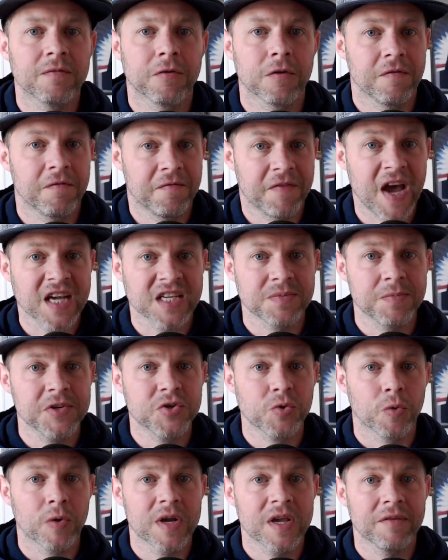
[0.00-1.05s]
for the vast
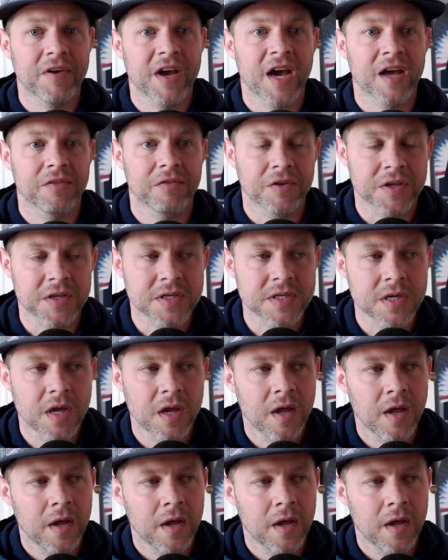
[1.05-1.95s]
majority of athletes.